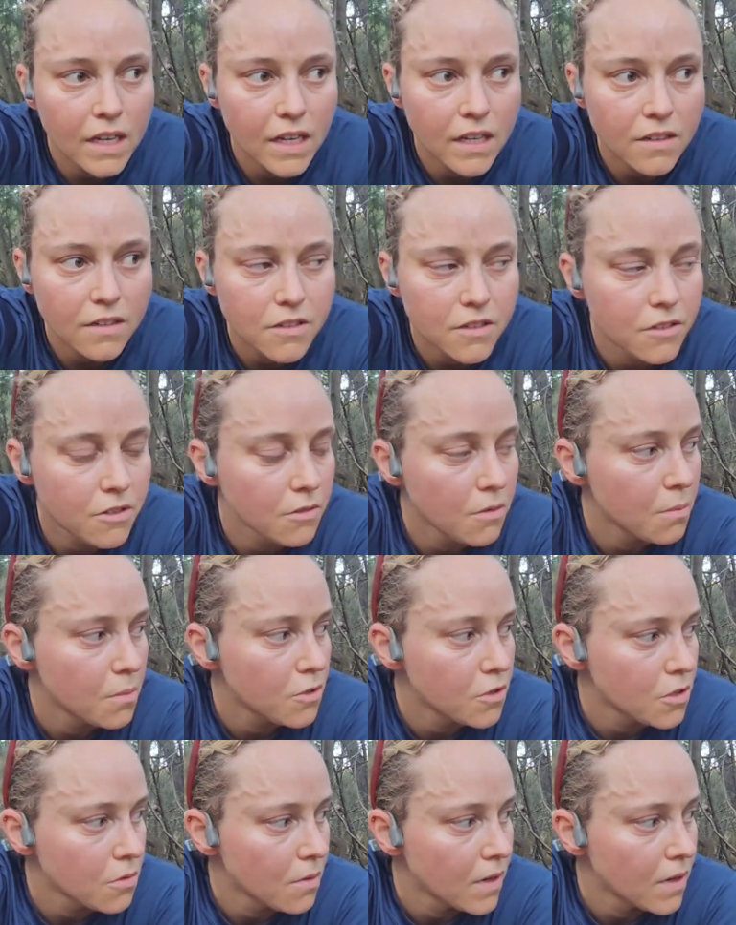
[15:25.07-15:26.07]
needed to do a
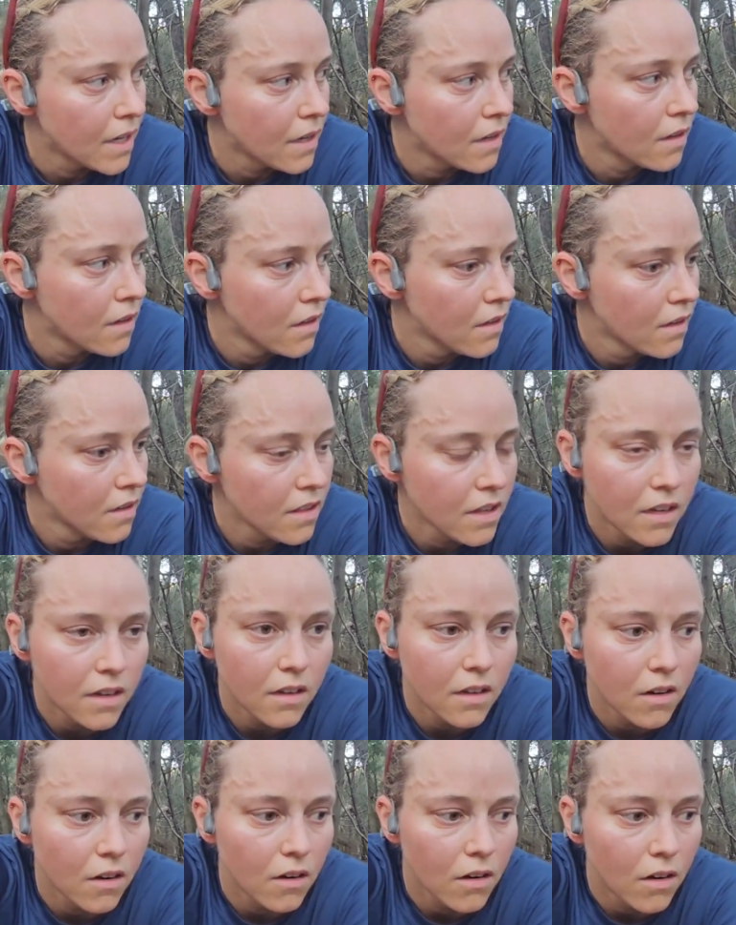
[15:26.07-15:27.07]
bush wee.
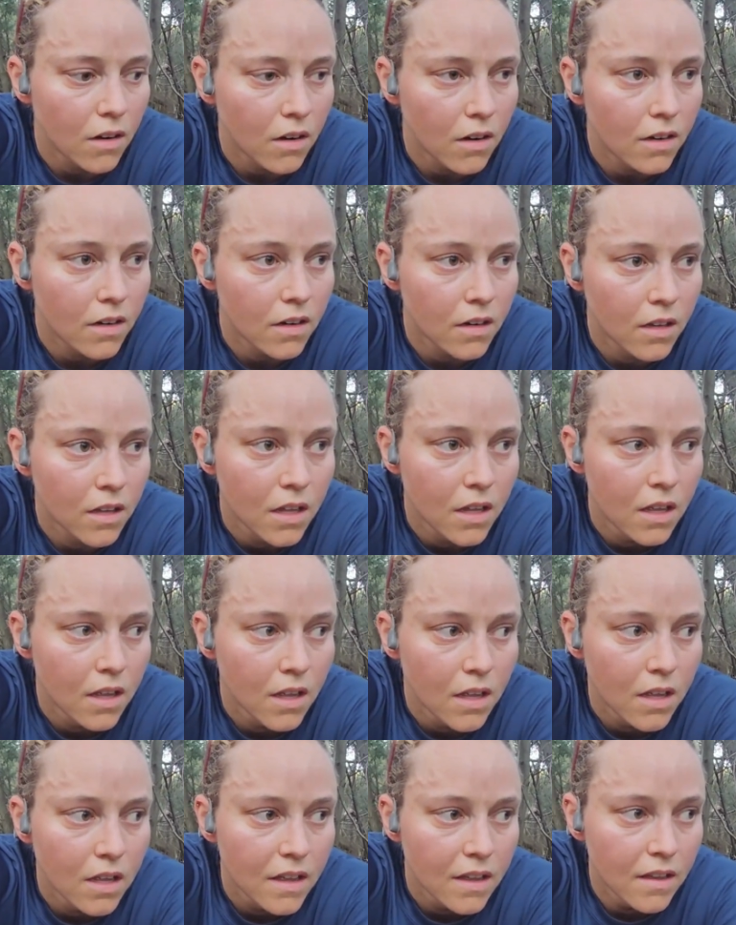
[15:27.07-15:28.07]
Thank God.
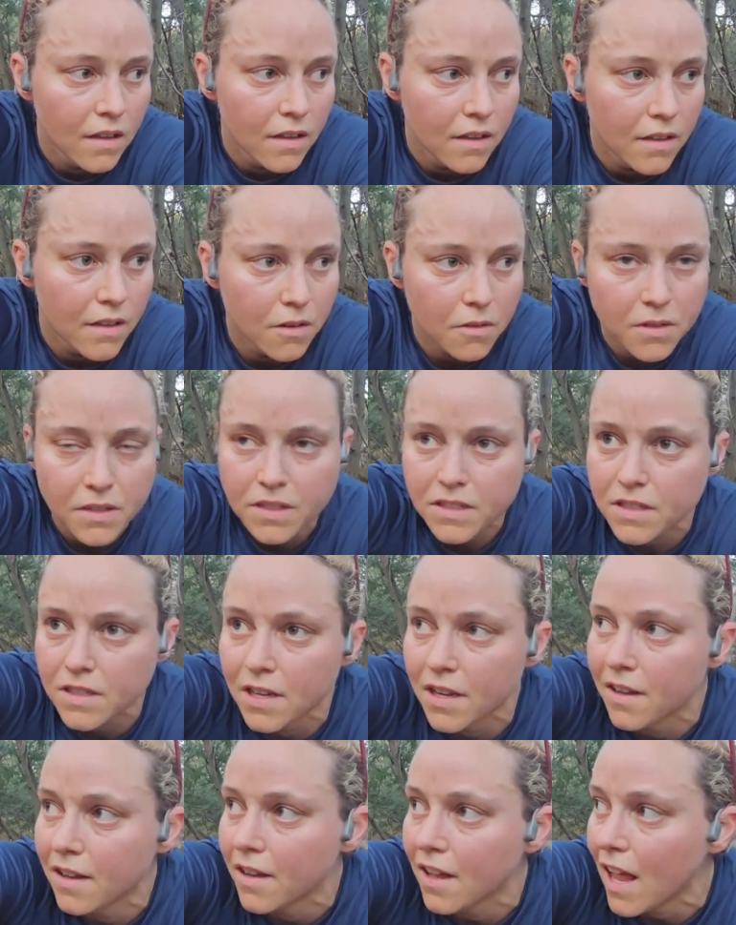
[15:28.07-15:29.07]
There is
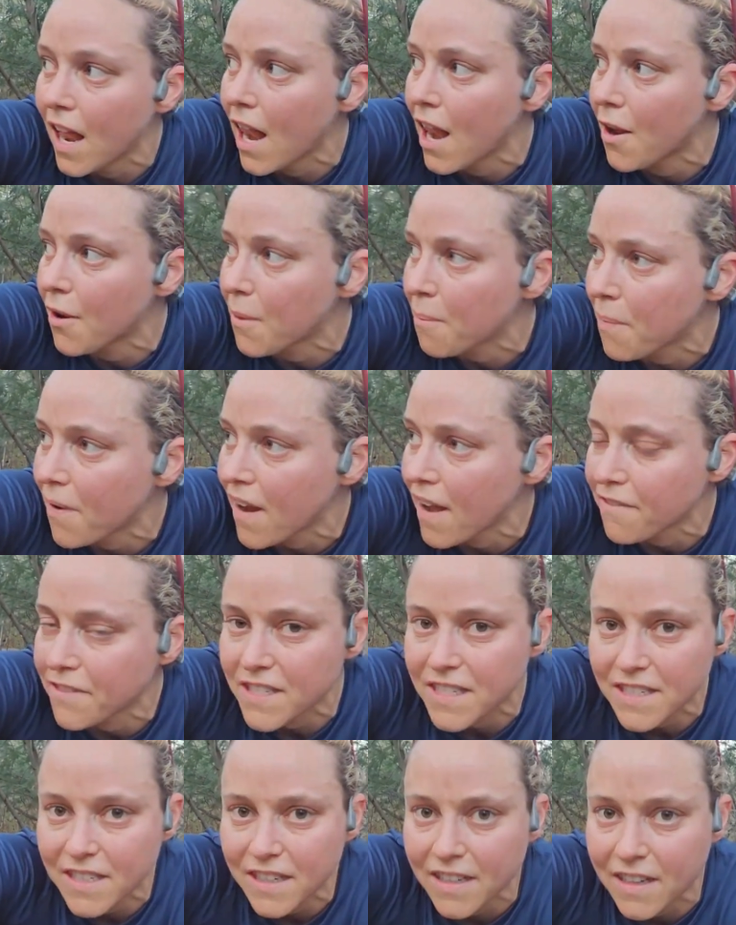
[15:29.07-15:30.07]
a lot of
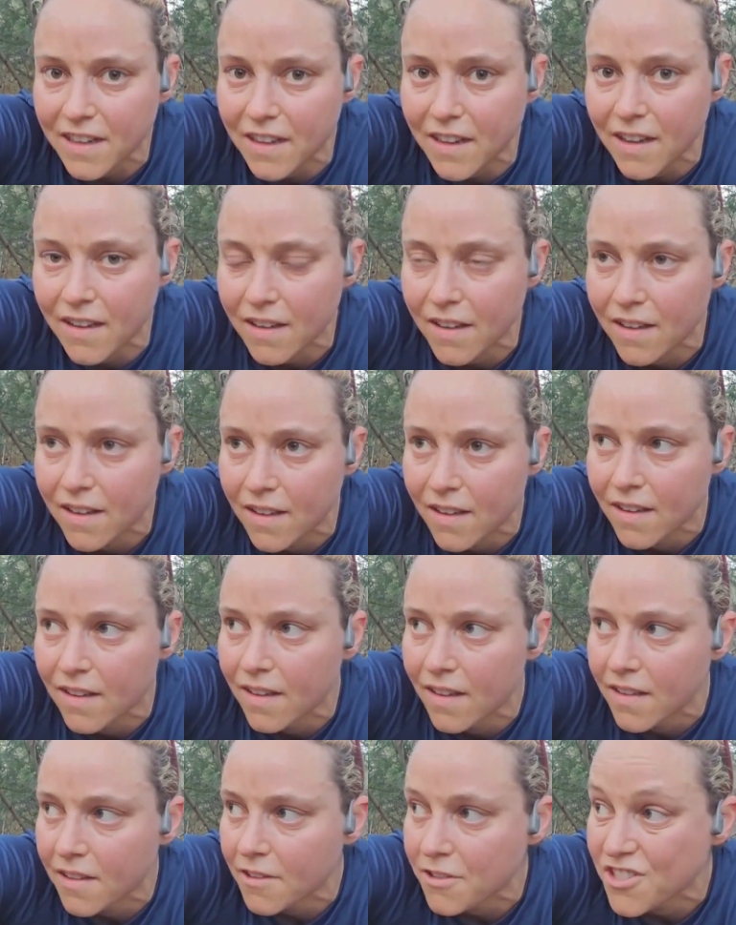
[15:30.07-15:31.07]
privacy here.
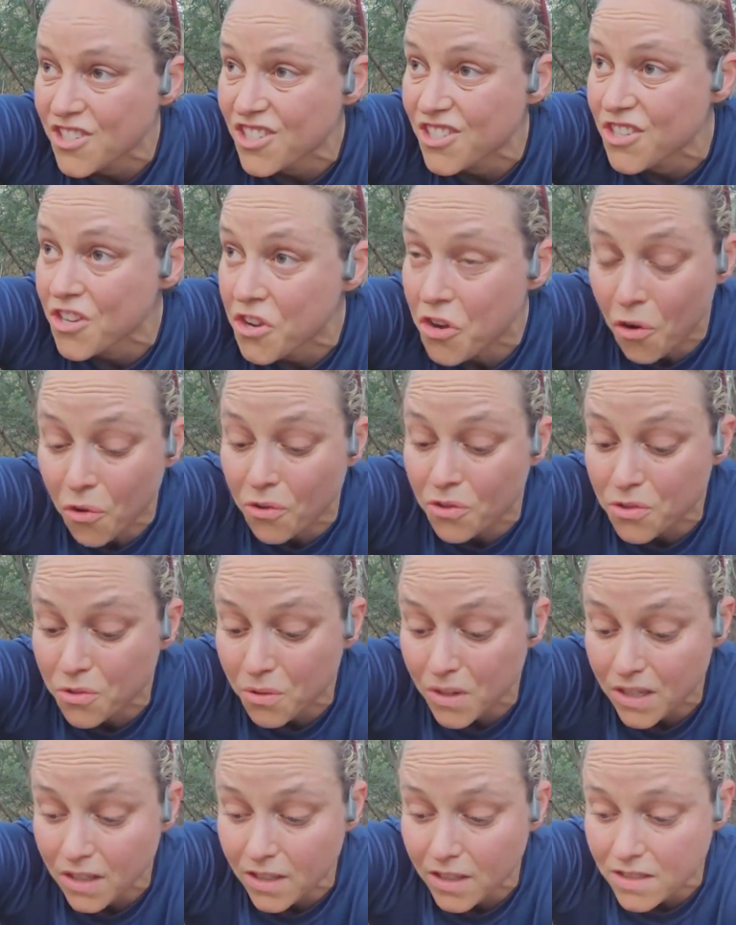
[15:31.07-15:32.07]
There's just no
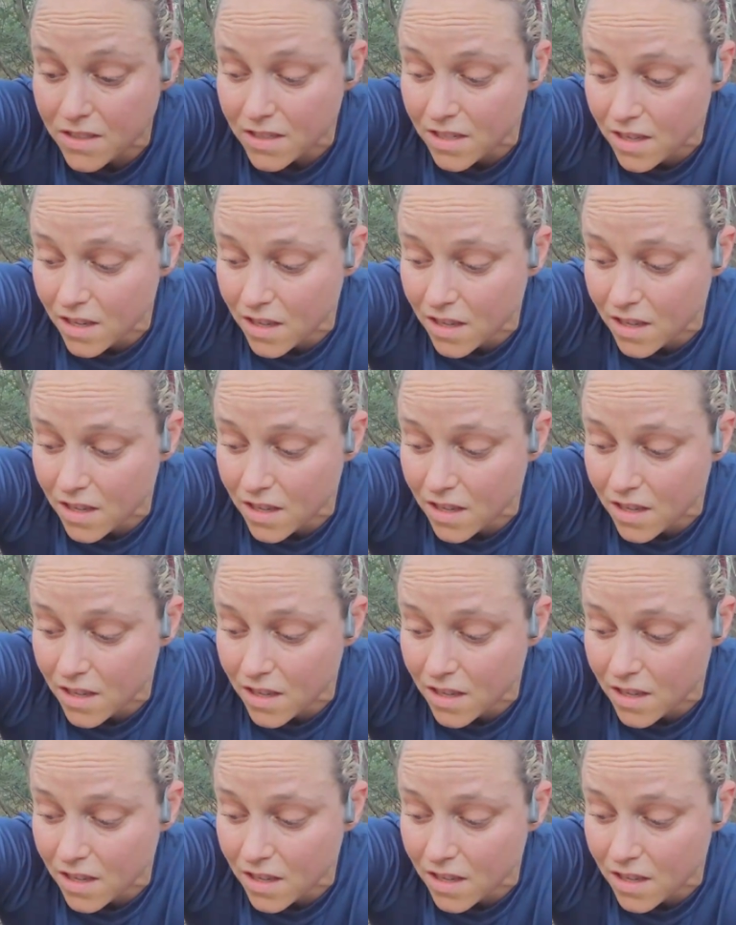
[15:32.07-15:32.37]
toilets.